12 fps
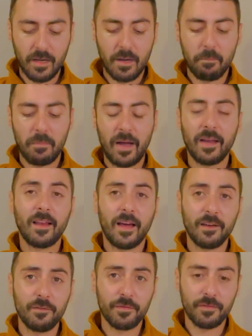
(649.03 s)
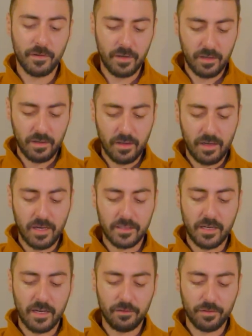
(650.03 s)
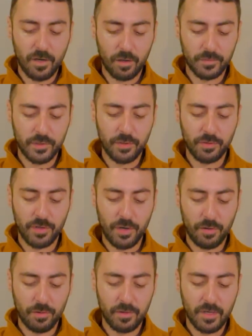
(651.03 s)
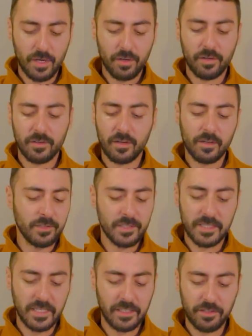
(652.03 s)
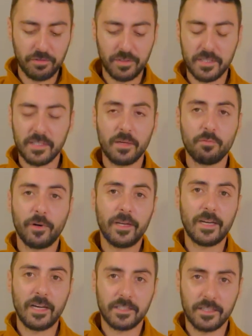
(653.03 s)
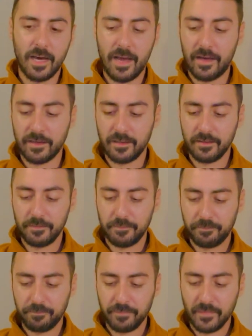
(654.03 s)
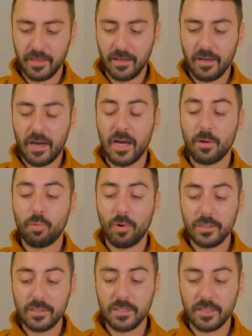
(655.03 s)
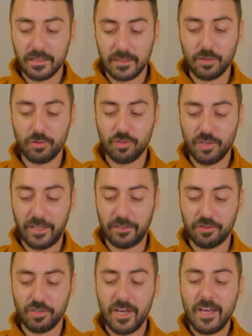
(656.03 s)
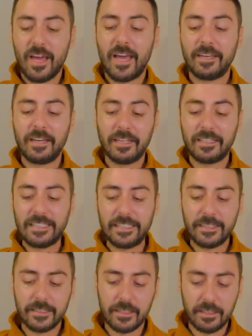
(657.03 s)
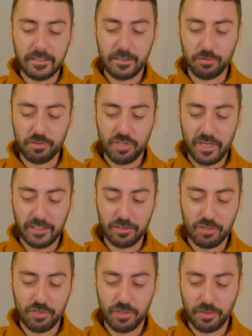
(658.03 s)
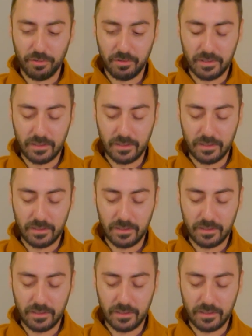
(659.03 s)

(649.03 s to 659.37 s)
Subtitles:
My life, as I have come to know, could not continue the same way as it had. I wanted it to change, and I needed it to change too.